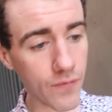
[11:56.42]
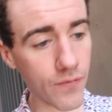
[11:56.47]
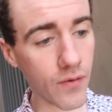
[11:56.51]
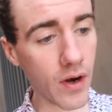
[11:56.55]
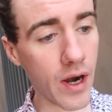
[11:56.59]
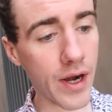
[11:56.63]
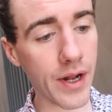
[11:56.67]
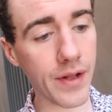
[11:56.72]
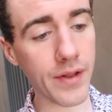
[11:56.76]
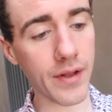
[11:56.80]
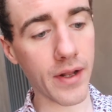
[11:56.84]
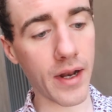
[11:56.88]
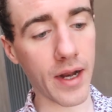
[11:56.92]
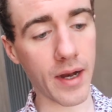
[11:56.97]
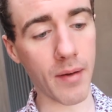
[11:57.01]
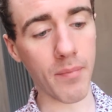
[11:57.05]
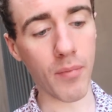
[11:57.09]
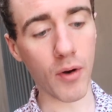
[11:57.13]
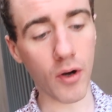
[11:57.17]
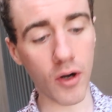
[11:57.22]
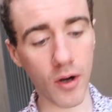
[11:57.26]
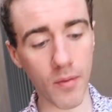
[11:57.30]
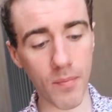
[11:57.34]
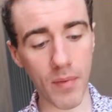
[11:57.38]
fried into like a
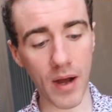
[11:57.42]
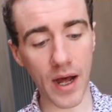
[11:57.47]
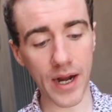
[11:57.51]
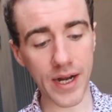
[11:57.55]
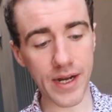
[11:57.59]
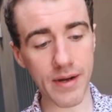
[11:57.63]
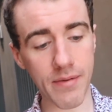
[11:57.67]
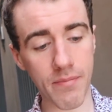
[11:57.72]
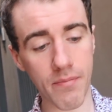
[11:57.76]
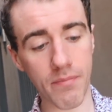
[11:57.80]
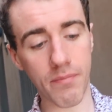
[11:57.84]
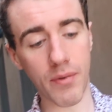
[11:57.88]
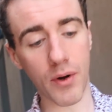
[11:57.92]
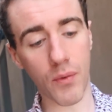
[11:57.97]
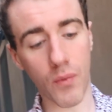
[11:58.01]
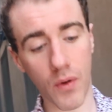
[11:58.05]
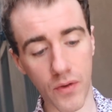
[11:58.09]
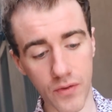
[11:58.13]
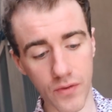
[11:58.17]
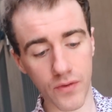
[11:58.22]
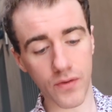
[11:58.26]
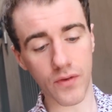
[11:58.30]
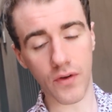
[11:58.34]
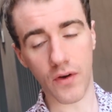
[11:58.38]
burger patty. But it
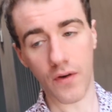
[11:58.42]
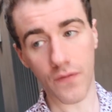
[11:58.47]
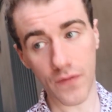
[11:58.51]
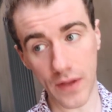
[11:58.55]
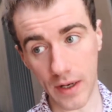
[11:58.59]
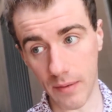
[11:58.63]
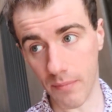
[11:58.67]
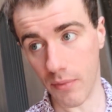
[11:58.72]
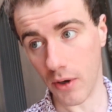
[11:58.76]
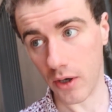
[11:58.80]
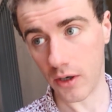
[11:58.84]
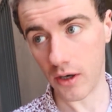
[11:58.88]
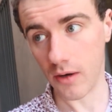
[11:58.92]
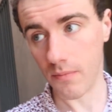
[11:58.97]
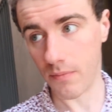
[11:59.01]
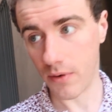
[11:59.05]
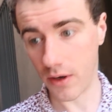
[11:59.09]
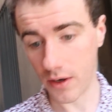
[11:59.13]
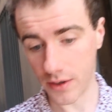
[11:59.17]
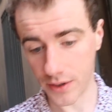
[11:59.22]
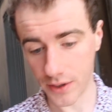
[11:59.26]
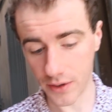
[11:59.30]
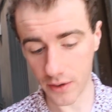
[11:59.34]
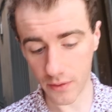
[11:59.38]
wasn't served in a burger
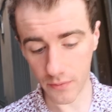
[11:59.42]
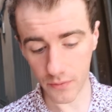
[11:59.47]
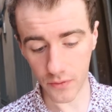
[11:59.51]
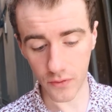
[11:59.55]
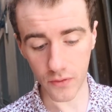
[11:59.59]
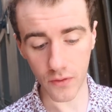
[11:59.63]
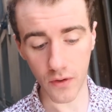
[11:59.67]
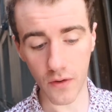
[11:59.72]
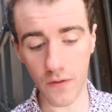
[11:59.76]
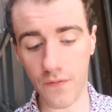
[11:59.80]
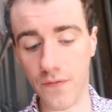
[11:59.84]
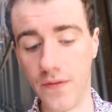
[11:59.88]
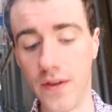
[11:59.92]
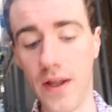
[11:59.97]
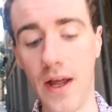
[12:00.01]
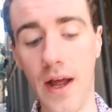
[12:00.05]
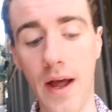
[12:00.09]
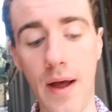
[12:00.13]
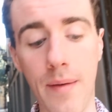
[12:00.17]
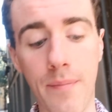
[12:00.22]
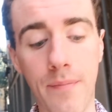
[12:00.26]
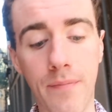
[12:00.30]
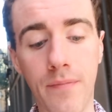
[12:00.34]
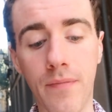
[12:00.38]
bun, you know, it was served
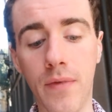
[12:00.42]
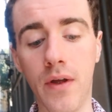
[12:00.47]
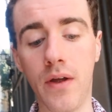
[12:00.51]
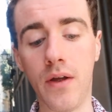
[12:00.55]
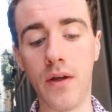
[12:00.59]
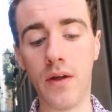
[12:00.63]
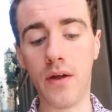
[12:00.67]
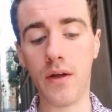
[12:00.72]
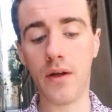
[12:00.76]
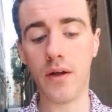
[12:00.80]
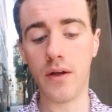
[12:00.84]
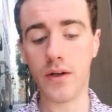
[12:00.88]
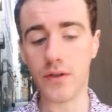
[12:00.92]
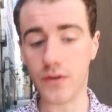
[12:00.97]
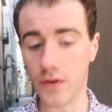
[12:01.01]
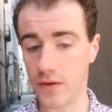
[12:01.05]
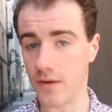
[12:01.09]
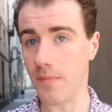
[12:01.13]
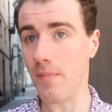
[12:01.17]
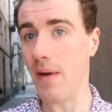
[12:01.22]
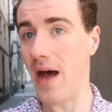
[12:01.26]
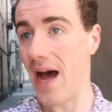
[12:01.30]
just a